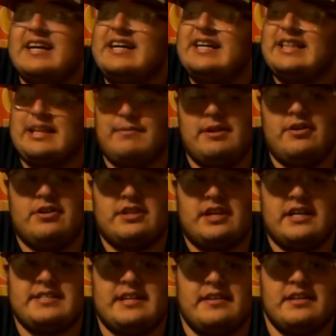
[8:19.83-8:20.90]
Let me know your
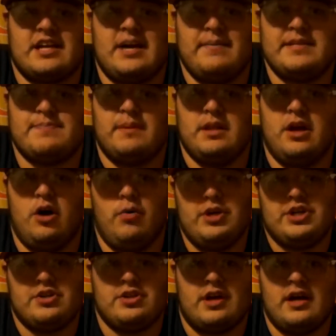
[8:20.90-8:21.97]
thoughts down in the comments below.
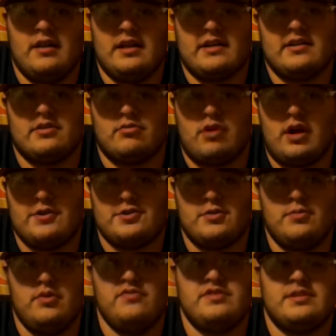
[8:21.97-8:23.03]
What you thought of the roster
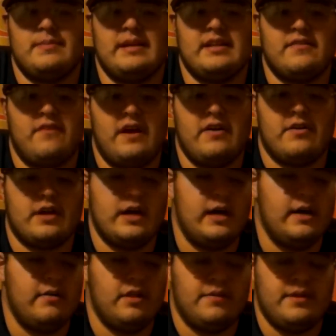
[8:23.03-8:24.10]
moves to make the final
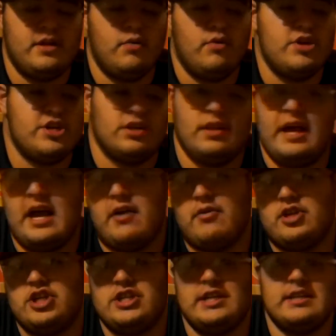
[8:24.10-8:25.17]
cut. Let me know what you like,
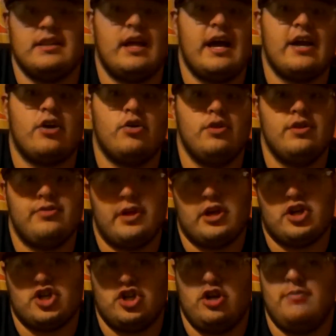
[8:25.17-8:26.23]
what you didn't like, who you think
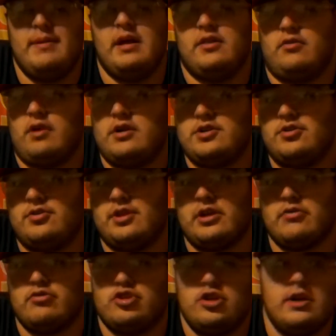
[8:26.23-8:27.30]
should be on the roster, who you think
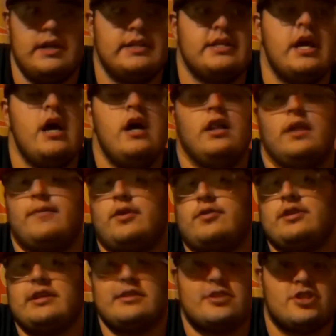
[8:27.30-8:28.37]
you shouldn't. Let me know what
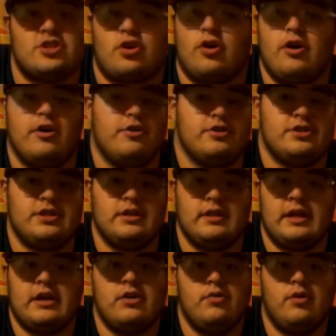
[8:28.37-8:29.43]
you think of the starters. Do you
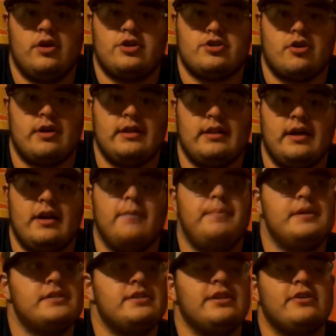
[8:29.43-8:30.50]
like who our starting lineup
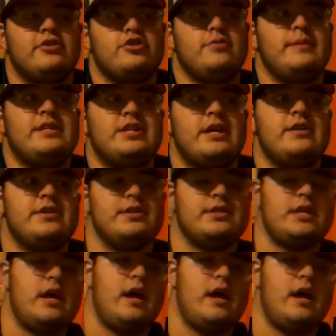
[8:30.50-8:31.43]
is? Think there should be changes?